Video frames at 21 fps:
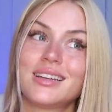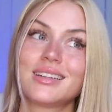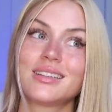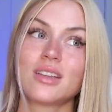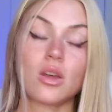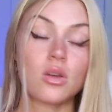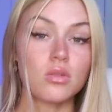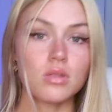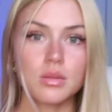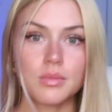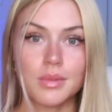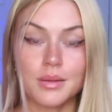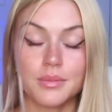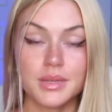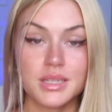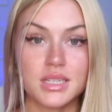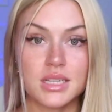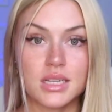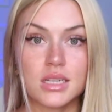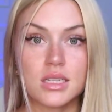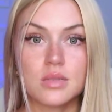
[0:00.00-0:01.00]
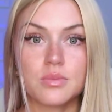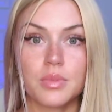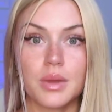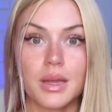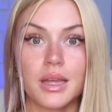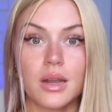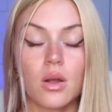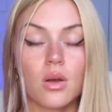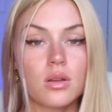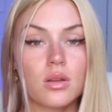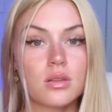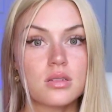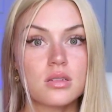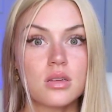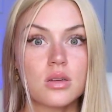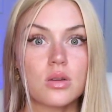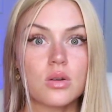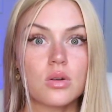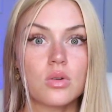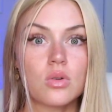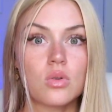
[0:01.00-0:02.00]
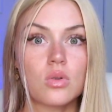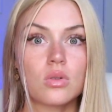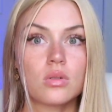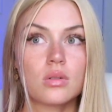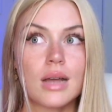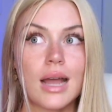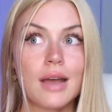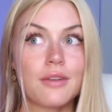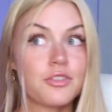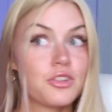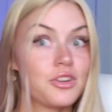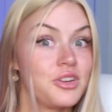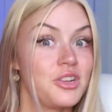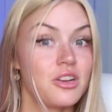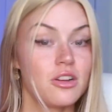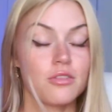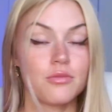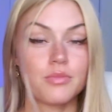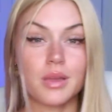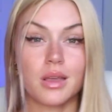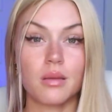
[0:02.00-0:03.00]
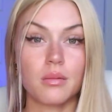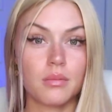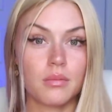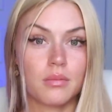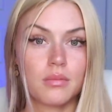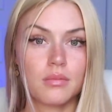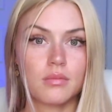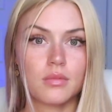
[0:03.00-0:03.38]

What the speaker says: not only my business, but also after a year of being,